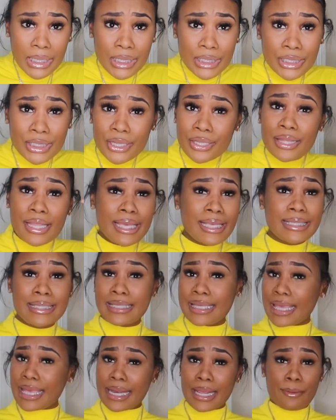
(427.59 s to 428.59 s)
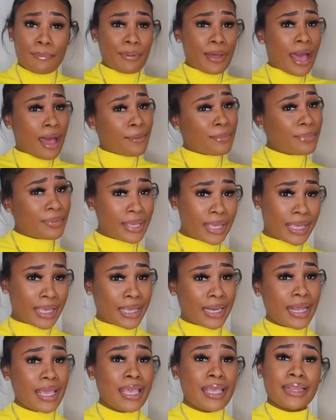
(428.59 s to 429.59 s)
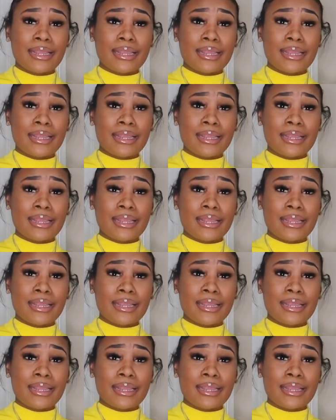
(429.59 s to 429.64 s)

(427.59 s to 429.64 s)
So let's get it popping.